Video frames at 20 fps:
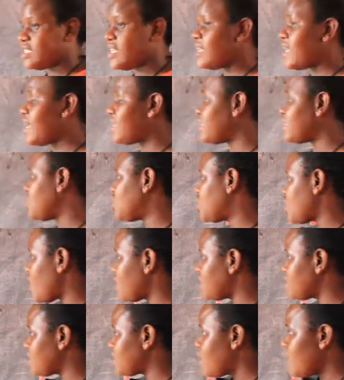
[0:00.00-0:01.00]
Then the
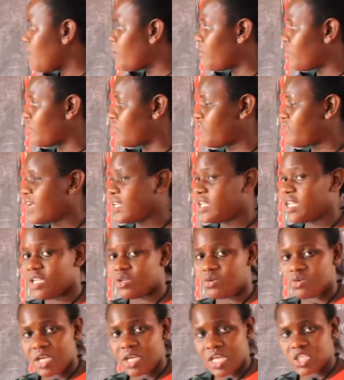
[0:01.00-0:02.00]
teachers provide
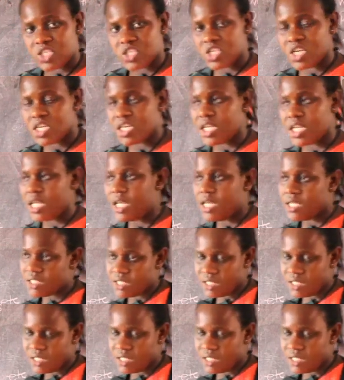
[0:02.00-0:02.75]
education